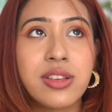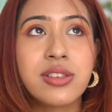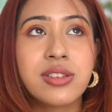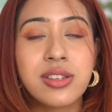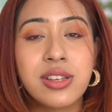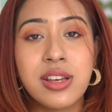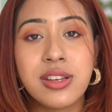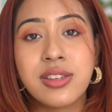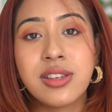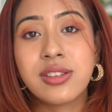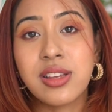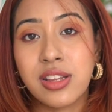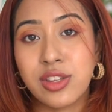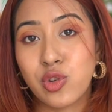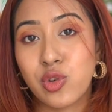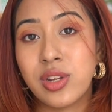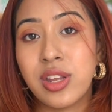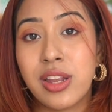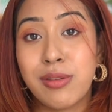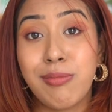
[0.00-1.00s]
this is a
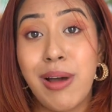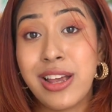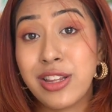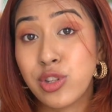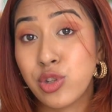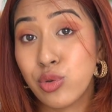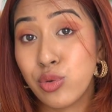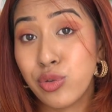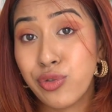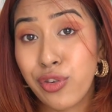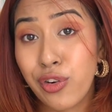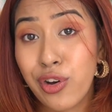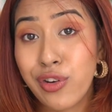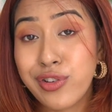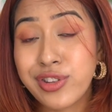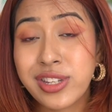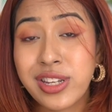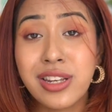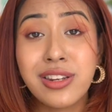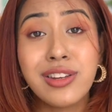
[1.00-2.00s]
sunscreen that might suit for
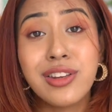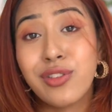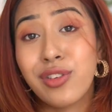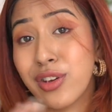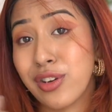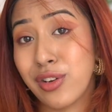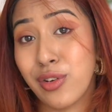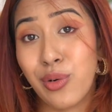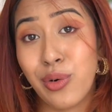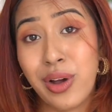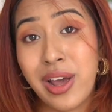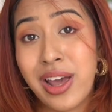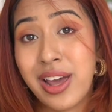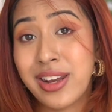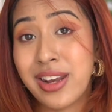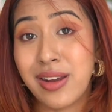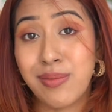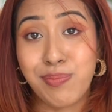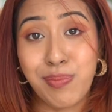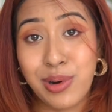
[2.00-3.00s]
your skin, you can go
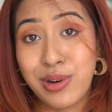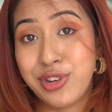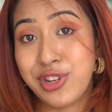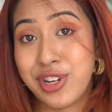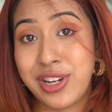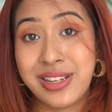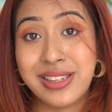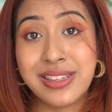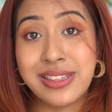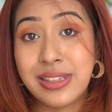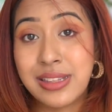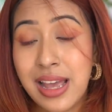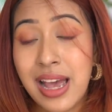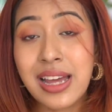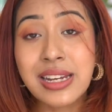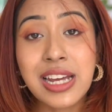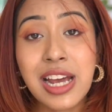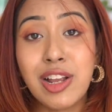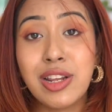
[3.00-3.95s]
ahead and purchase that.